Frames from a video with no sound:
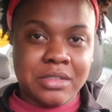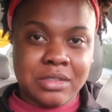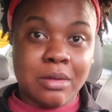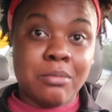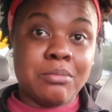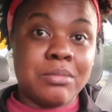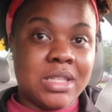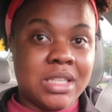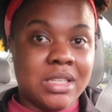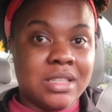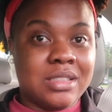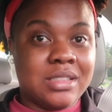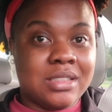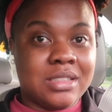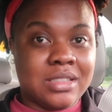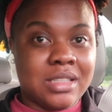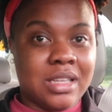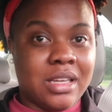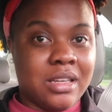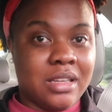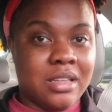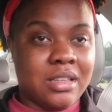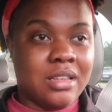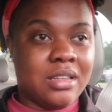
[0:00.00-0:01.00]
something to
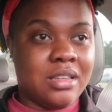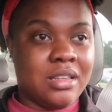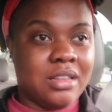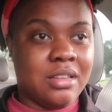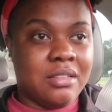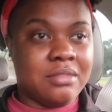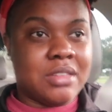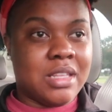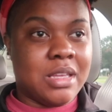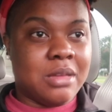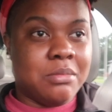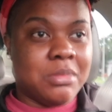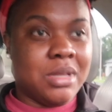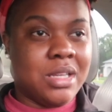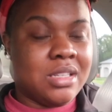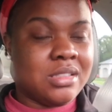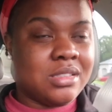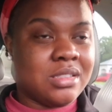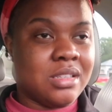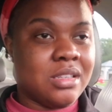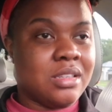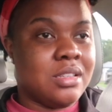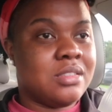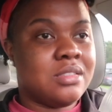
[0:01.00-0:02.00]
say, if that
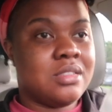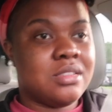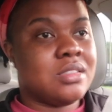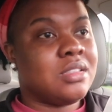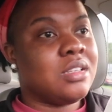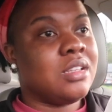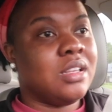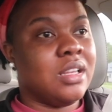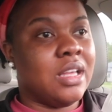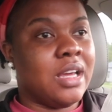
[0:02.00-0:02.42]
makes sense.